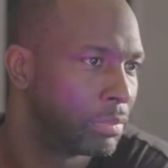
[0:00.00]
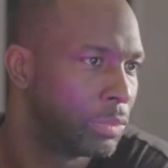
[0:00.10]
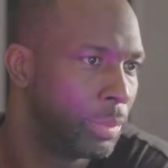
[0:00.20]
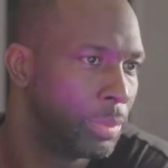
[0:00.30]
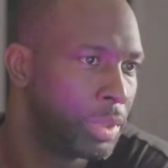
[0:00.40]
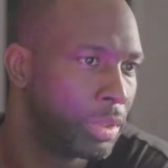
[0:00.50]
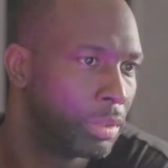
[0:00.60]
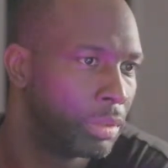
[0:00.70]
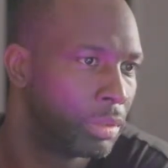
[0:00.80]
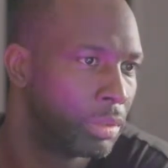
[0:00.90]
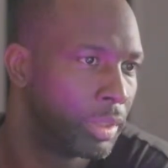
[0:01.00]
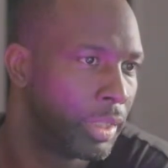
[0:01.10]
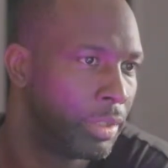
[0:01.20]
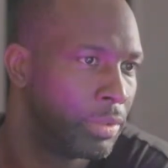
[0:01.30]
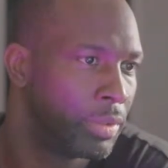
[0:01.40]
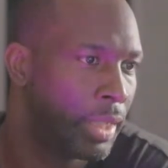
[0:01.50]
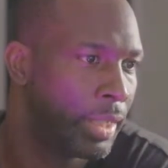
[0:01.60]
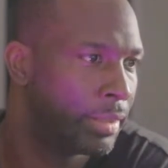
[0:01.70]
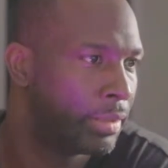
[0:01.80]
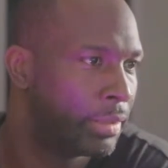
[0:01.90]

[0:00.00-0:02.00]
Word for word: Whoops, I can't do that.